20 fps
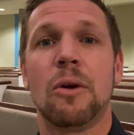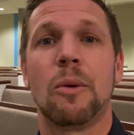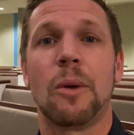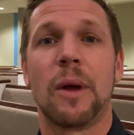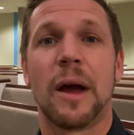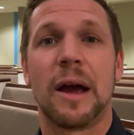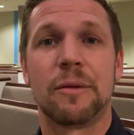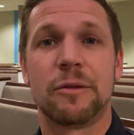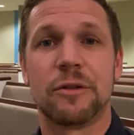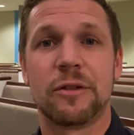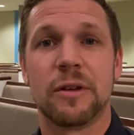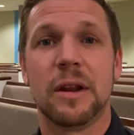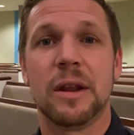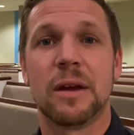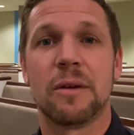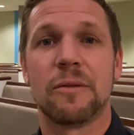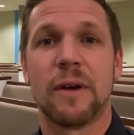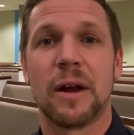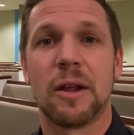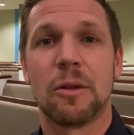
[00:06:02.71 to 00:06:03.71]
have seating
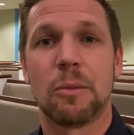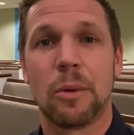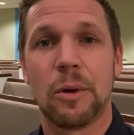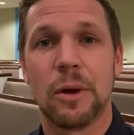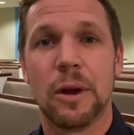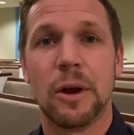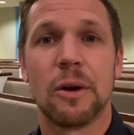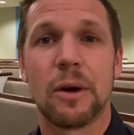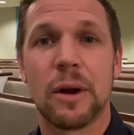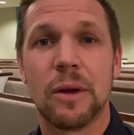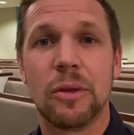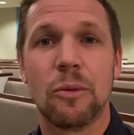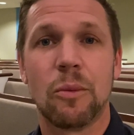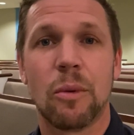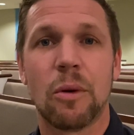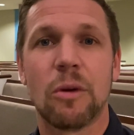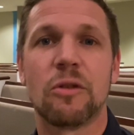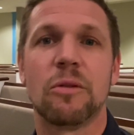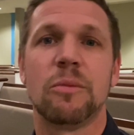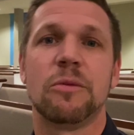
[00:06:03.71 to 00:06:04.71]
available here in the
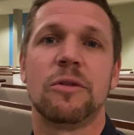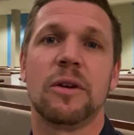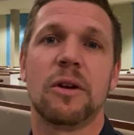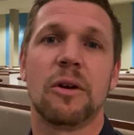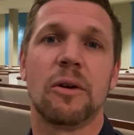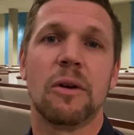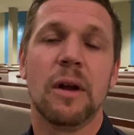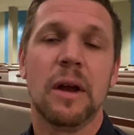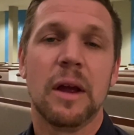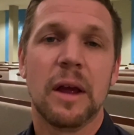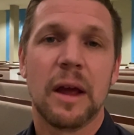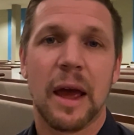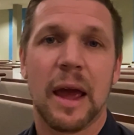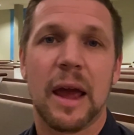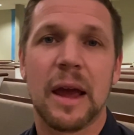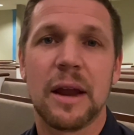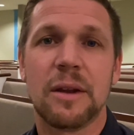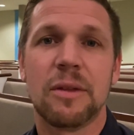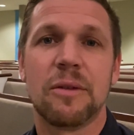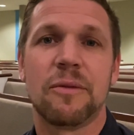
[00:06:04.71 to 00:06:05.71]
worship center
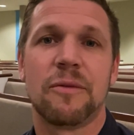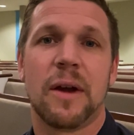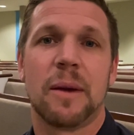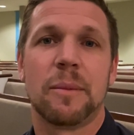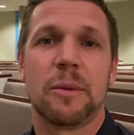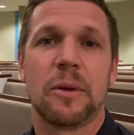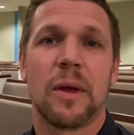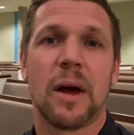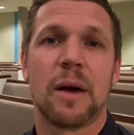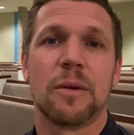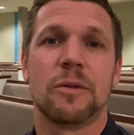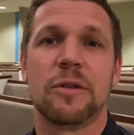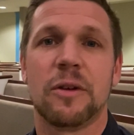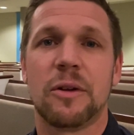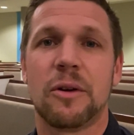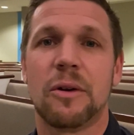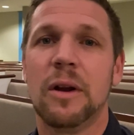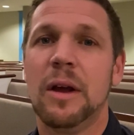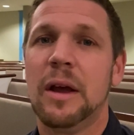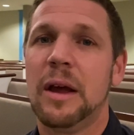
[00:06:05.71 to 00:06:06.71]
and in the Family Life
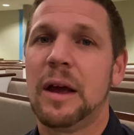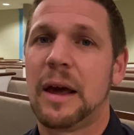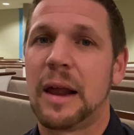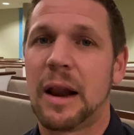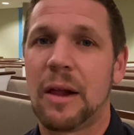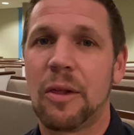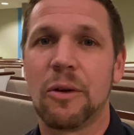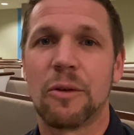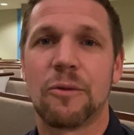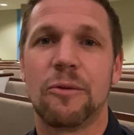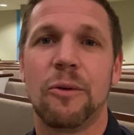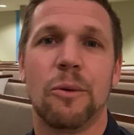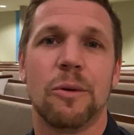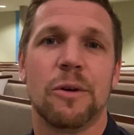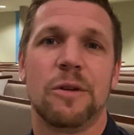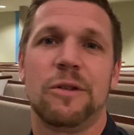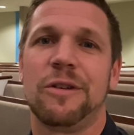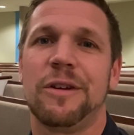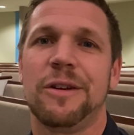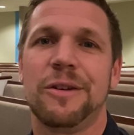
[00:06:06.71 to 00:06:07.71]
Center, and I look forward to
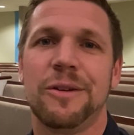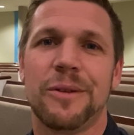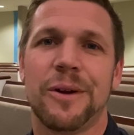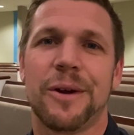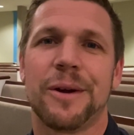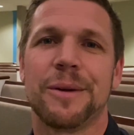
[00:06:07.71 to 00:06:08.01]
seeing you there.